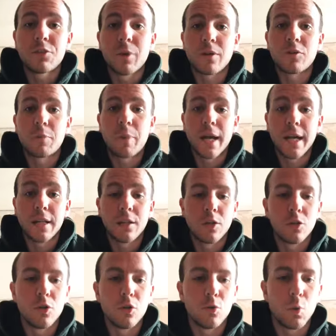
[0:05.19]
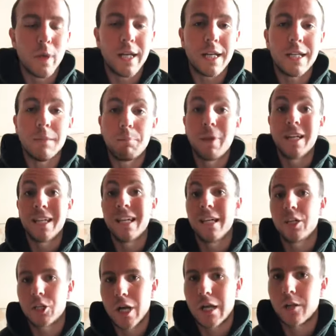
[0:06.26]
to explain the new weekly
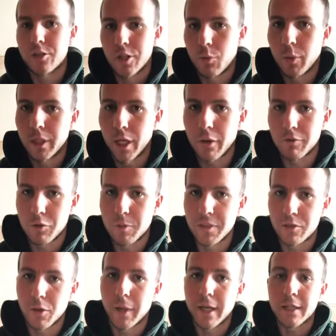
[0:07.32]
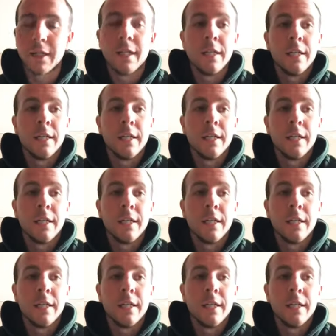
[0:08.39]
PE challenge that we're going to be doing.